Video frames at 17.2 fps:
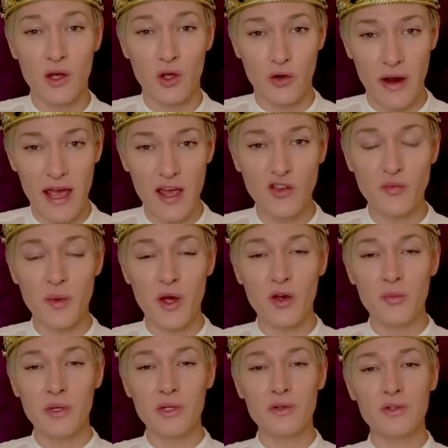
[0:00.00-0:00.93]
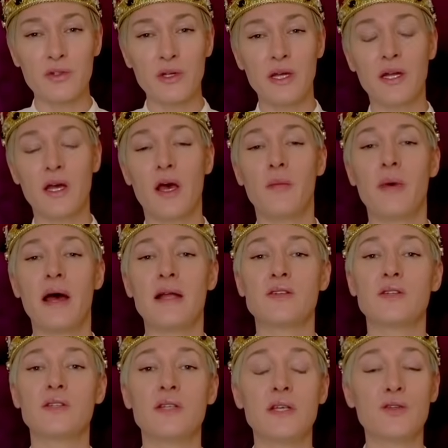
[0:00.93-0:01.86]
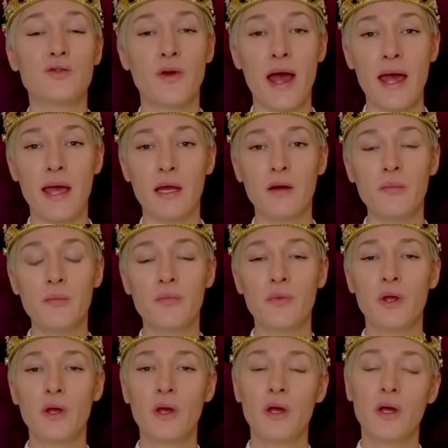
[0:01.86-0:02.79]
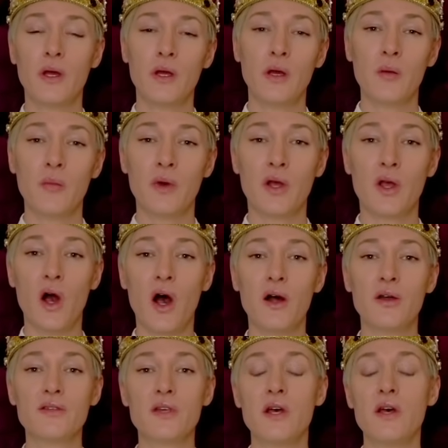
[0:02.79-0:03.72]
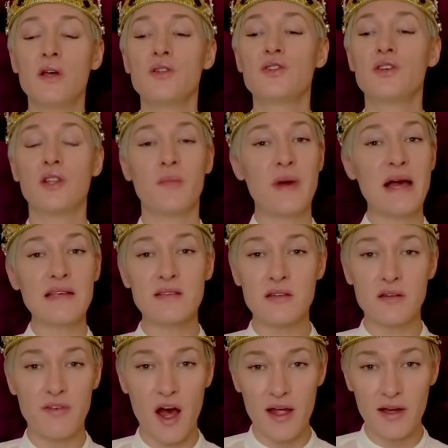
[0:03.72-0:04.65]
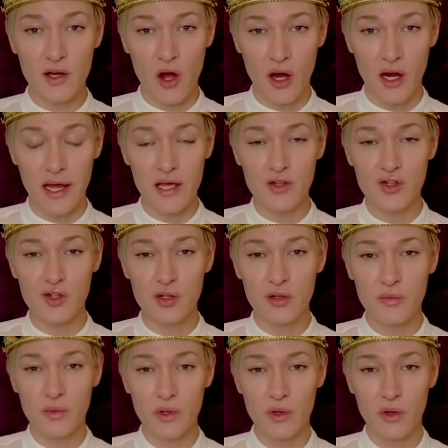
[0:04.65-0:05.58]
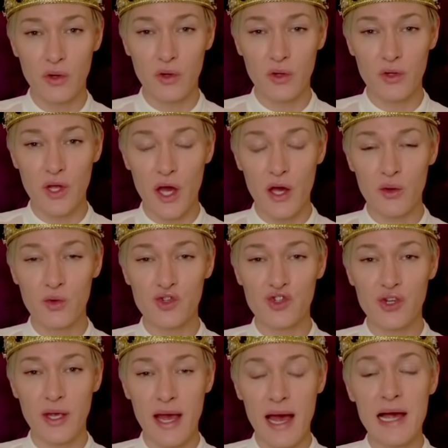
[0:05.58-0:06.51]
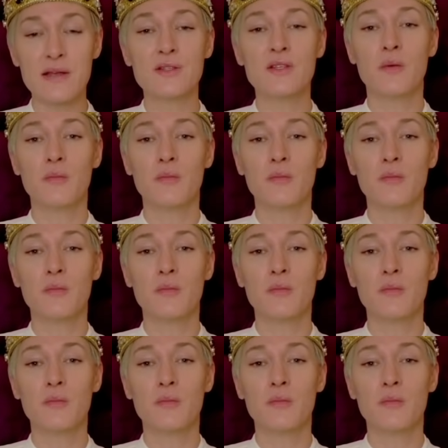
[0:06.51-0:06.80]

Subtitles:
grave moment in Her Majesty's reign, because to the best of our knowledge, although she has